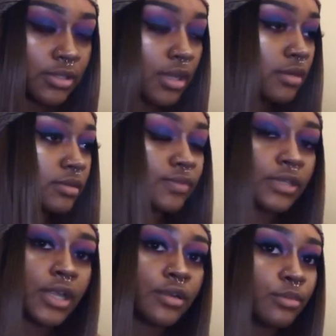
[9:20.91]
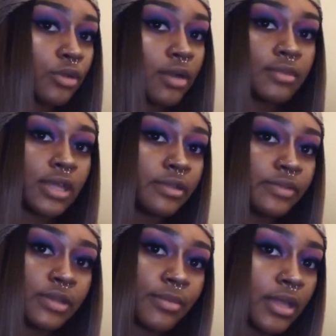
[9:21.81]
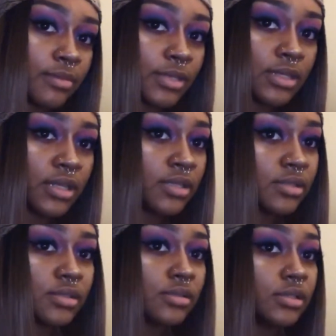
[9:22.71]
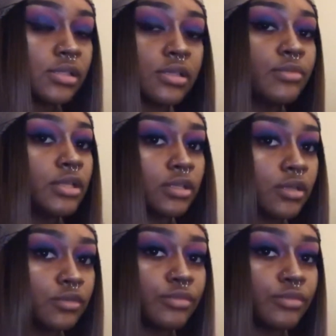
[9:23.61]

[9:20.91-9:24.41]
I don't even care no more. I'm not even in Miami. Like, just leave me alone.